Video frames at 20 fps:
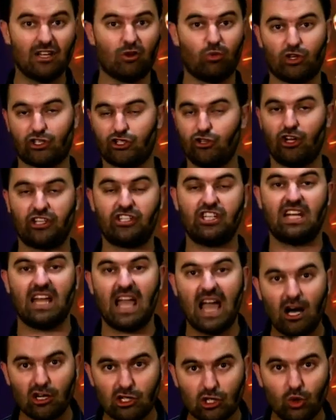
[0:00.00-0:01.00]
It was not yet
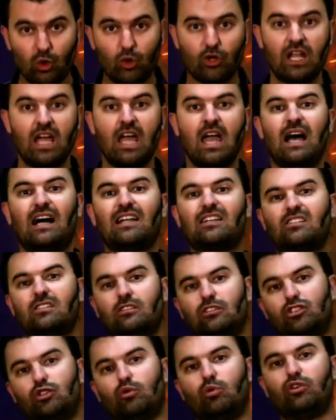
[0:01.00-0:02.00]
outlawed
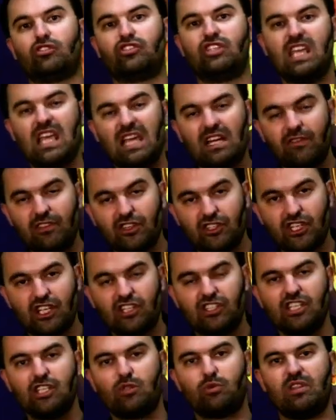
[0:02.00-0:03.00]
until towards the end of the
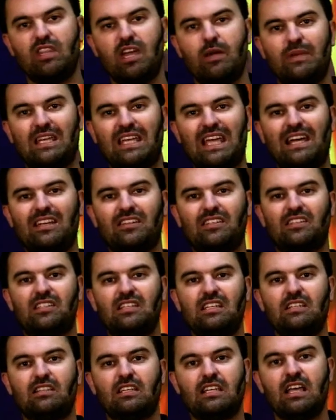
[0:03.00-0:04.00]
60s when they began to
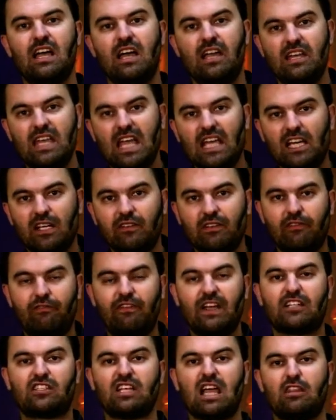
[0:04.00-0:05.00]
see the negative
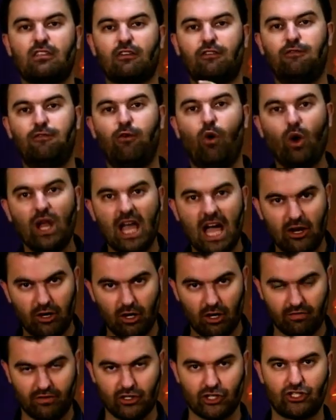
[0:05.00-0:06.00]
effects and the fallout
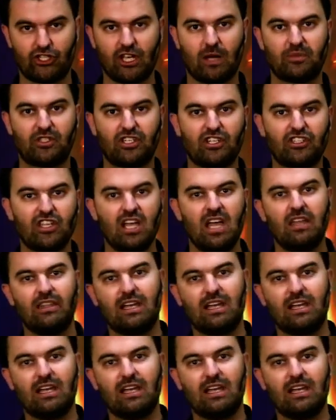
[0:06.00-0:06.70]
of the substance.